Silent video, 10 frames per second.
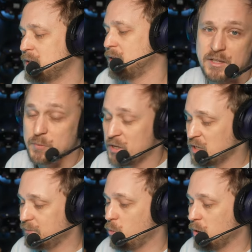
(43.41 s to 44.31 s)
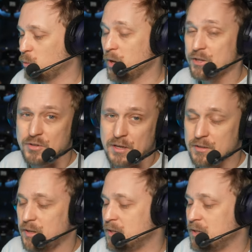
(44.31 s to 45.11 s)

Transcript: And especially for what we are trying today,